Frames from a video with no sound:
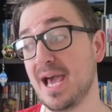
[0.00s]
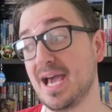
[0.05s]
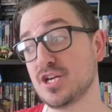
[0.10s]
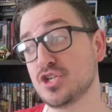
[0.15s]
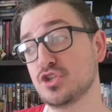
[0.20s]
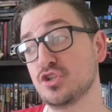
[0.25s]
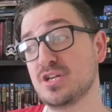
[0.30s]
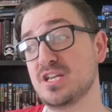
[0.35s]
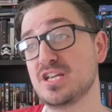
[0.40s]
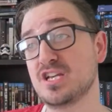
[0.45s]

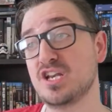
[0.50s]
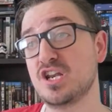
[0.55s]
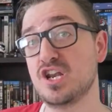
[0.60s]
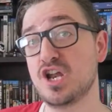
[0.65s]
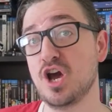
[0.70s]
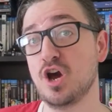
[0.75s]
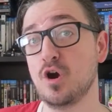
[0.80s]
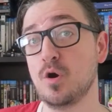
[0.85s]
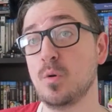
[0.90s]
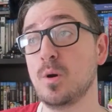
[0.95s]
Actually,
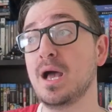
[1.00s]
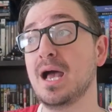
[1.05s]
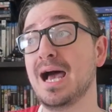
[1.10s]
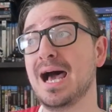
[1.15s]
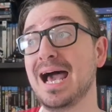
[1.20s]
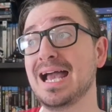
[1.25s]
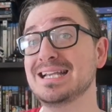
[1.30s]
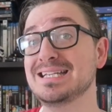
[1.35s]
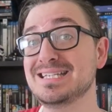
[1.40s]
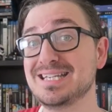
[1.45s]
no,
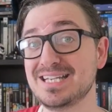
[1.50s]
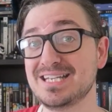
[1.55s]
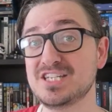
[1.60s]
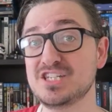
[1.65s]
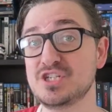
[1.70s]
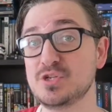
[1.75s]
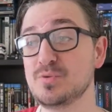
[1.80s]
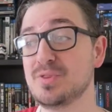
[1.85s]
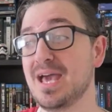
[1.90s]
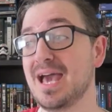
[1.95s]
I
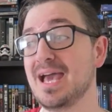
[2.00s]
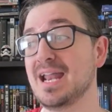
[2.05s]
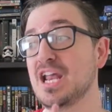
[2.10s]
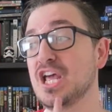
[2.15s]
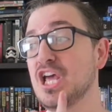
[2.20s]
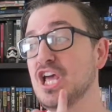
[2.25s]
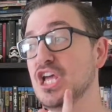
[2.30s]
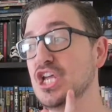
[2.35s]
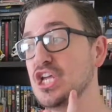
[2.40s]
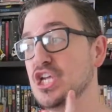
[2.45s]
didn't do that.
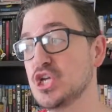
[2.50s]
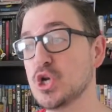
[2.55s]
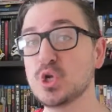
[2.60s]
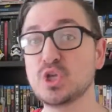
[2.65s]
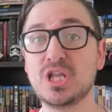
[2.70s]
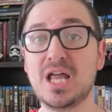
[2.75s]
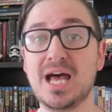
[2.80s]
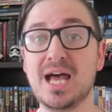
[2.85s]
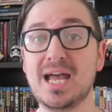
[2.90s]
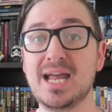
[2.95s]

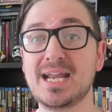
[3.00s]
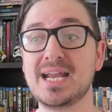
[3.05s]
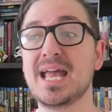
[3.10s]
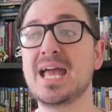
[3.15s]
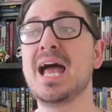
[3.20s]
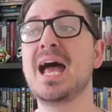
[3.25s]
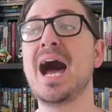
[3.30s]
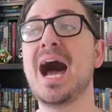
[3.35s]
You're lying.